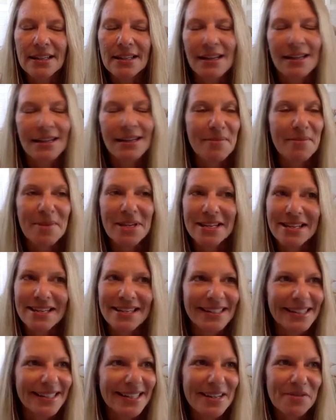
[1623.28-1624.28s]
I
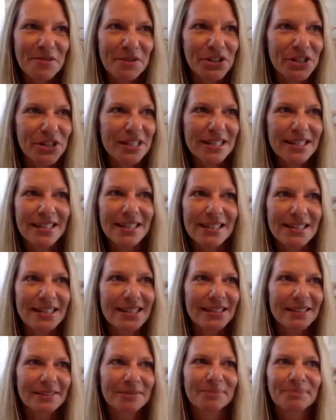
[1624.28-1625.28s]
mean, it was just
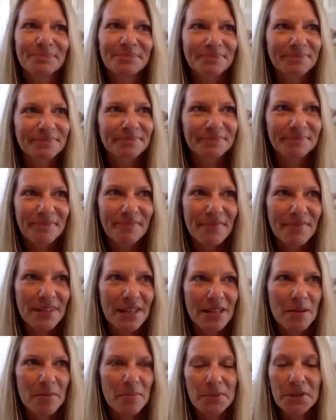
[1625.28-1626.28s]
this
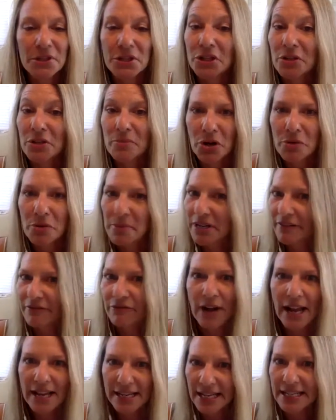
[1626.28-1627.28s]
pure moment of
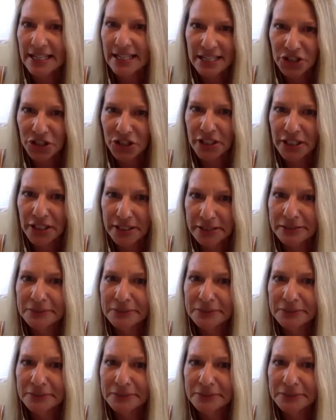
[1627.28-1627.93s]
recognition.